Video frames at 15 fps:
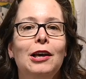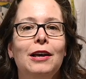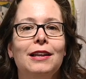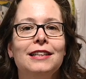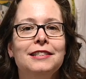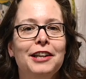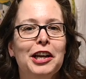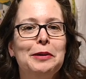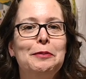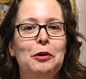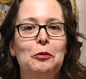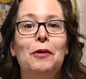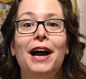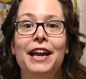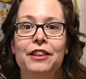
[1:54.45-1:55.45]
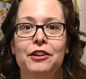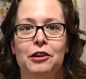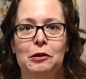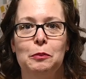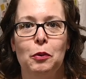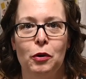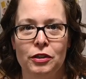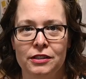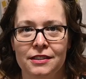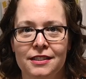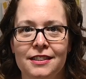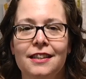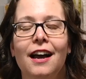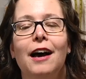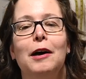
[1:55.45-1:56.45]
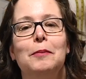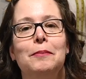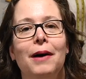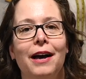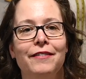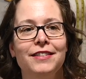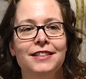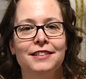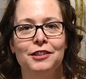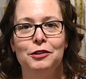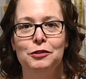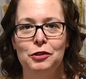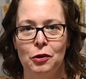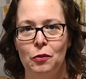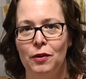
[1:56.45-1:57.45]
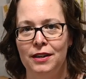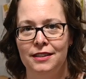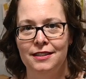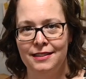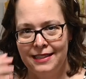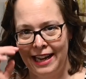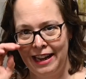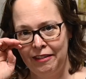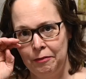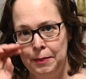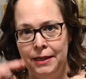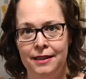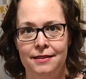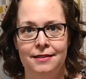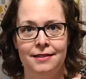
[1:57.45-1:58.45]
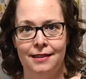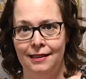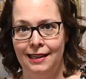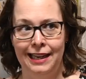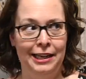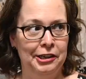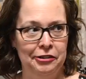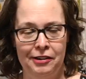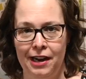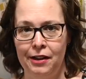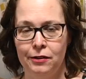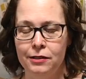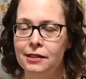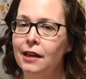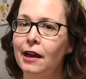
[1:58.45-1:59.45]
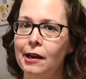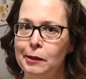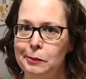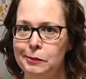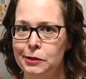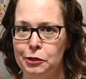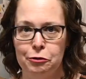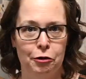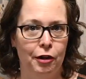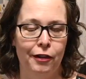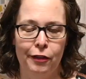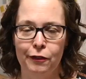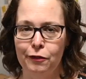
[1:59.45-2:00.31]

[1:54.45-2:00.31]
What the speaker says: let's talk about why they're important. Obviously you don't want to just have pins laying around to roll on the